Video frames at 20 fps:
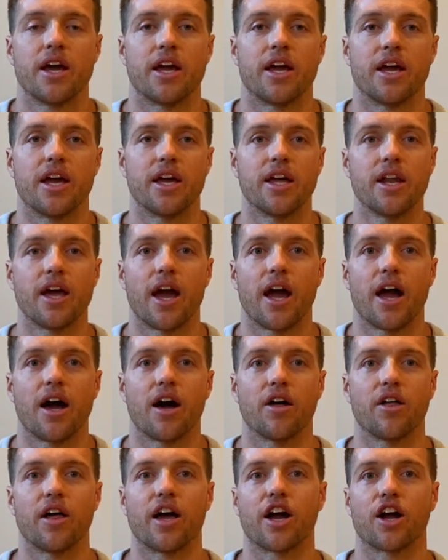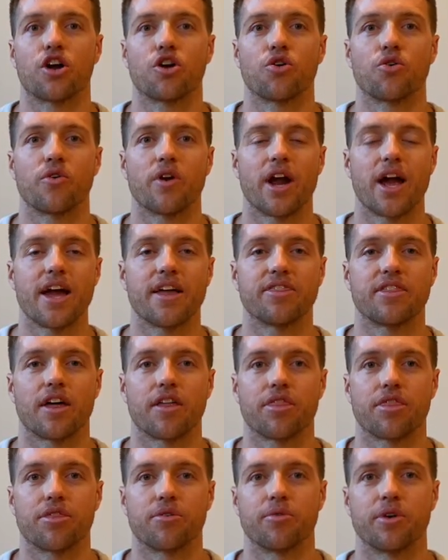Inhale and create
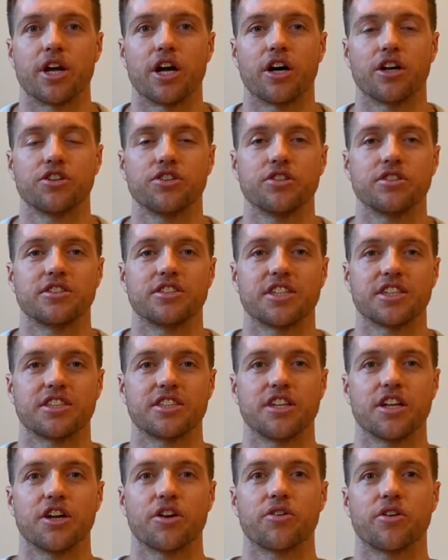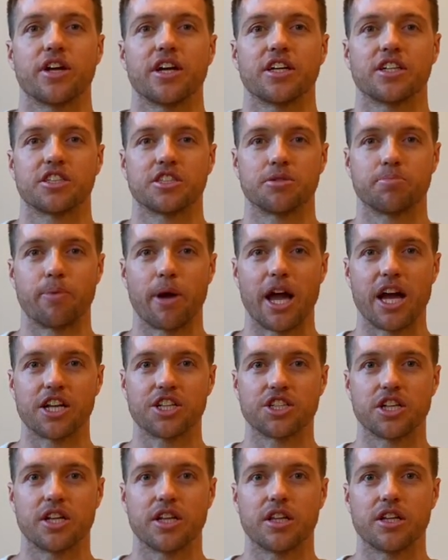that 360-degree
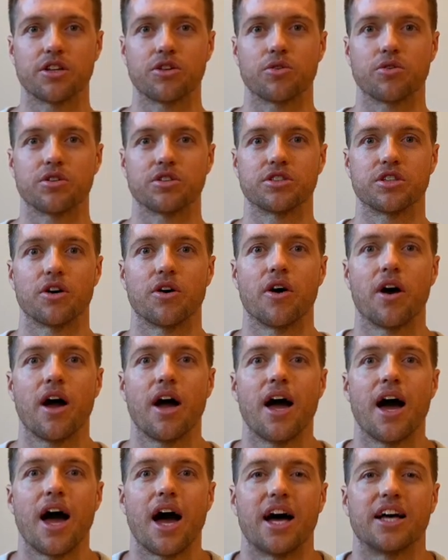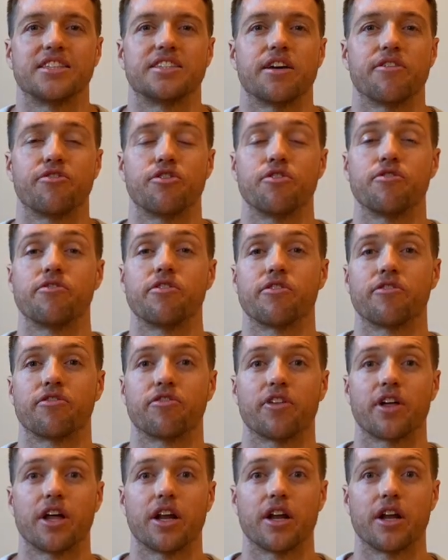expansion in the torso as if you've
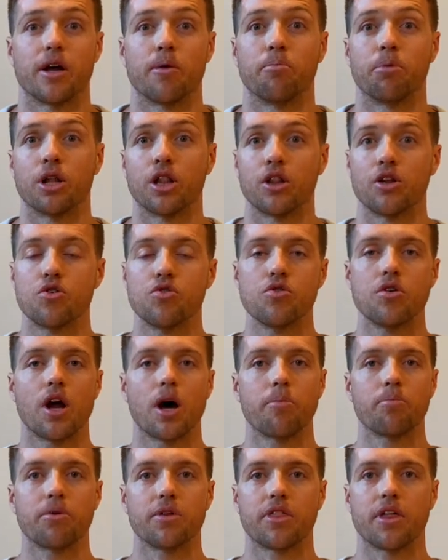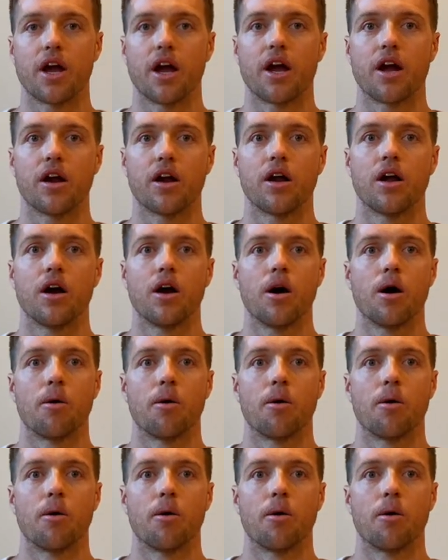inflated a balloon up with air,